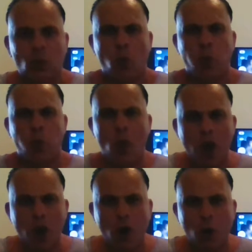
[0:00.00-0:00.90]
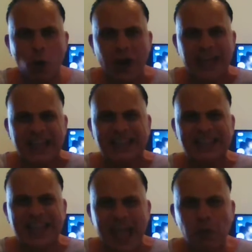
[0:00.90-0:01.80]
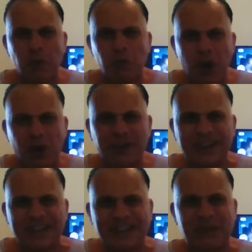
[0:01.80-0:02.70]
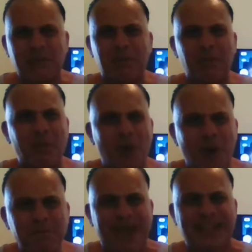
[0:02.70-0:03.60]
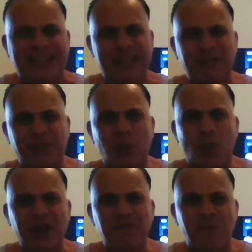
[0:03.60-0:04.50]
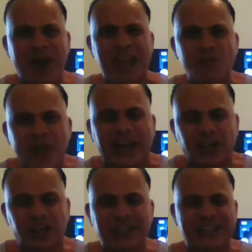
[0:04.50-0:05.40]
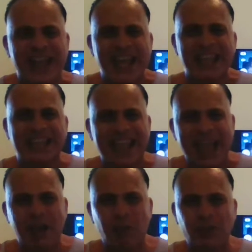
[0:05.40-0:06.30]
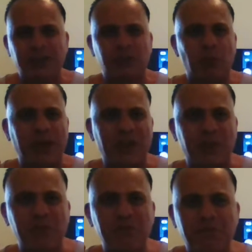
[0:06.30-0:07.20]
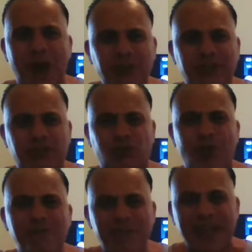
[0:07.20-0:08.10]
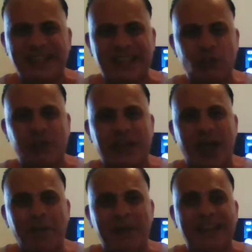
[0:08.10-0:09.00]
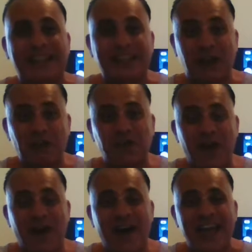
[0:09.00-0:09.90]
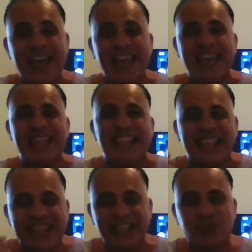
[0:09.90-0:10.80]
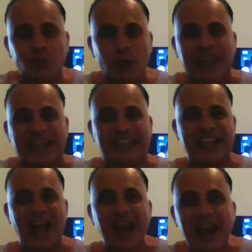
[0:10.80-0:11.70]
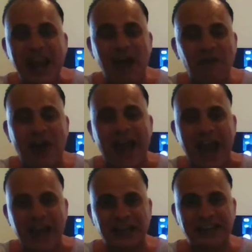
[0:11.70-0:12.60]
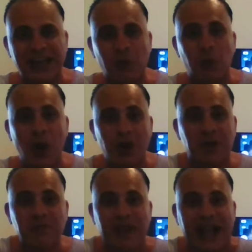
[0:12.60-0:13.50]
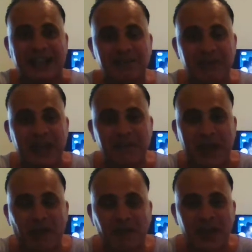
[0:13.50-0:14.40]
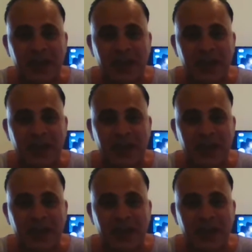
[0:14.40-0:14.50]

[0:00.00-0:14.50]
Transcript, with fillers: Whoa, that was more massive than one of my erections. That was one of the most dramatic recouplings so far in this week's Love Island. Welcome back to Big Mouth.